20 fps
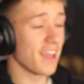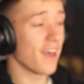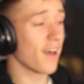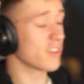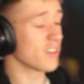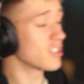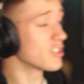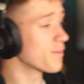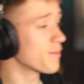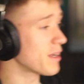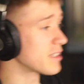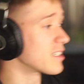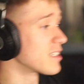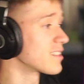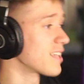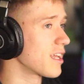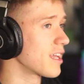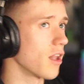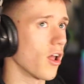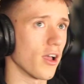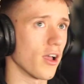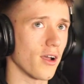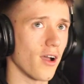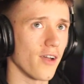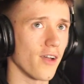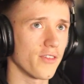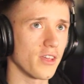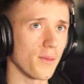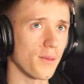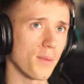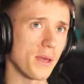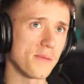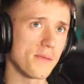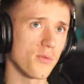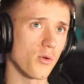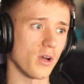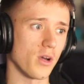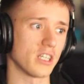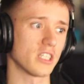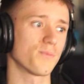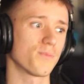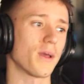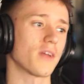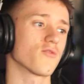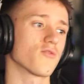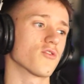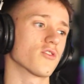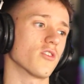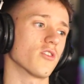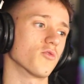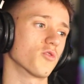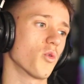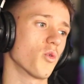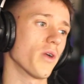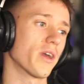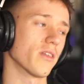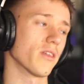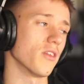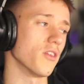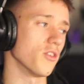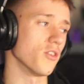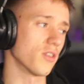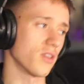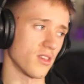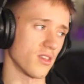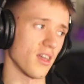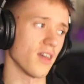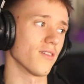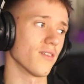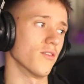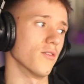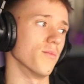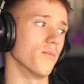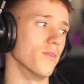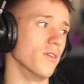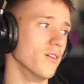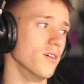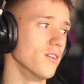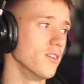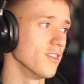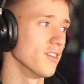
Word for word: yeah that's what i was about to say like i think people expect results quicker than you can get them